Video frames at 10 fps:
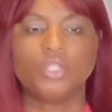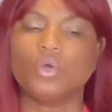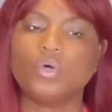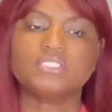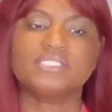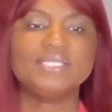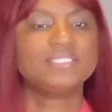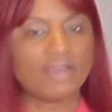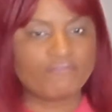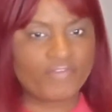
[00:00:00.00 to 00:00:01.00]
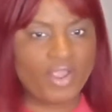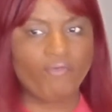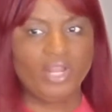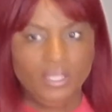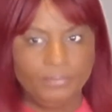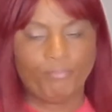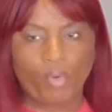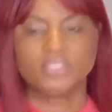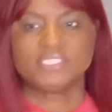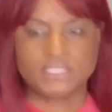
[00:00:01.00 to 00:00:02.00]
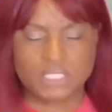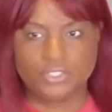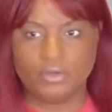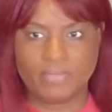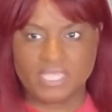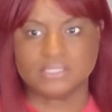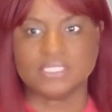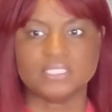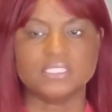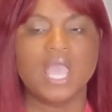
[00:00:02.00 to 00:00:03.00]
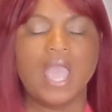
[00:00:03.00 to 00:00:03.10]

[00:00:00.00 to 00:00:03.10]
Those things are very important in your business.